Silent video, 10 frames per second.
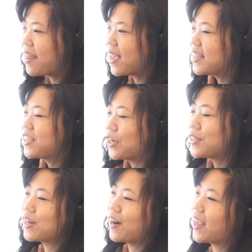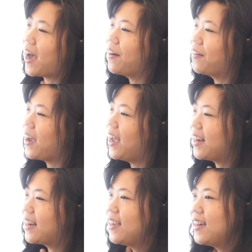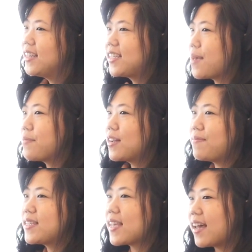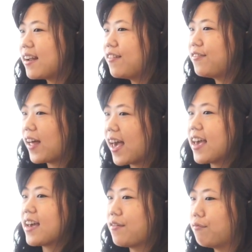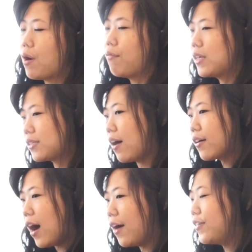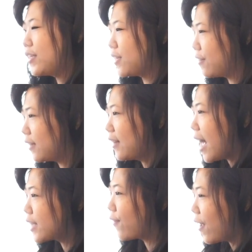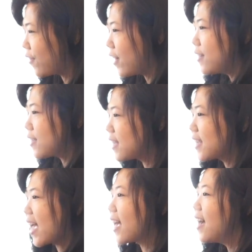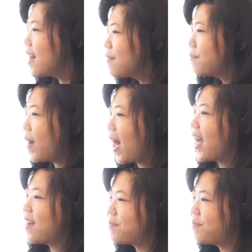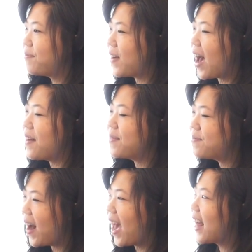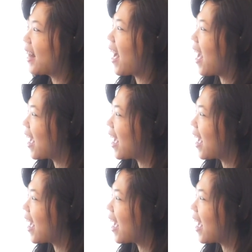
I think it's just starting out, and same could be said of like what we saw coffee do in the last 5 years. It's like my like,